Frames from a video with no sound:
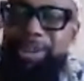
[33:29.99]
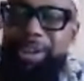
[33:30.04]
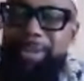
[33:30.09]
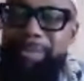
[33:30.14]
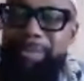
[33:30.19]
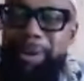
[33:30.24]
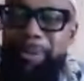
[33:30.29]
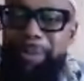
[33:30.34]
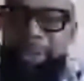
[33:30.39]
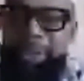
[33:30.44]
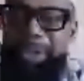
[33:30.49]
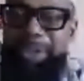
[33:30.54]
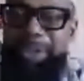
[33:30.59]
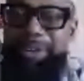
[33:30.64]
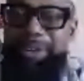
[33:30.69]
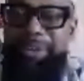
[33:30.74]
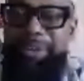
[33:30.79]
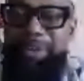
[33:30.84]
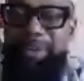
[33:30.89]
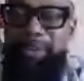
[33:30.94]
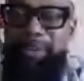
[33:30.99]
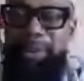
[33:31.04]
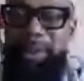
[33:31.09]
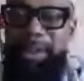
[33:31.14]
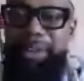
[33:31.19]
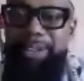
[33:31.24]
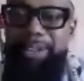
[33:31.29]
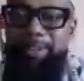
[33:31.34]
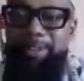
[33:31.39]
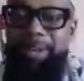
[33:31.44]
I hope that you're doing
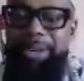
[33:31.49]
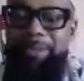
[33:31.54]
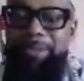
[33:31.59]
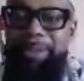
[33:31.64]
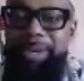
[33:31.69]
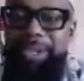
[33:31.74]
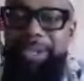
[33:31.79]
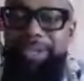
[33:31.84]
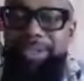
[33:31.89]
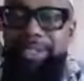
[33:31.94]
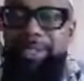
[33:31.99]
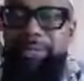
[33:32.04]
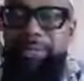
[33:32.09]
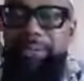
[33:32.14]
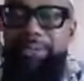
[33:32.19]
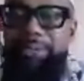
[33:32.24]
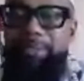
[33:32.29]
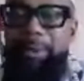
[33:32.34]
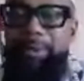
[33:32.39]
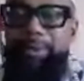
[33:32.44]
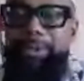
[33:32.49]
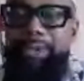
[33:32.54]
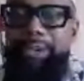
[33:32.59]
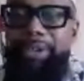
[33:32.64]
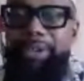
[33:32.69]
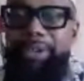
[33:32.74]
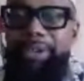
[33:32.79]
well. It's been a minute since we've spoken.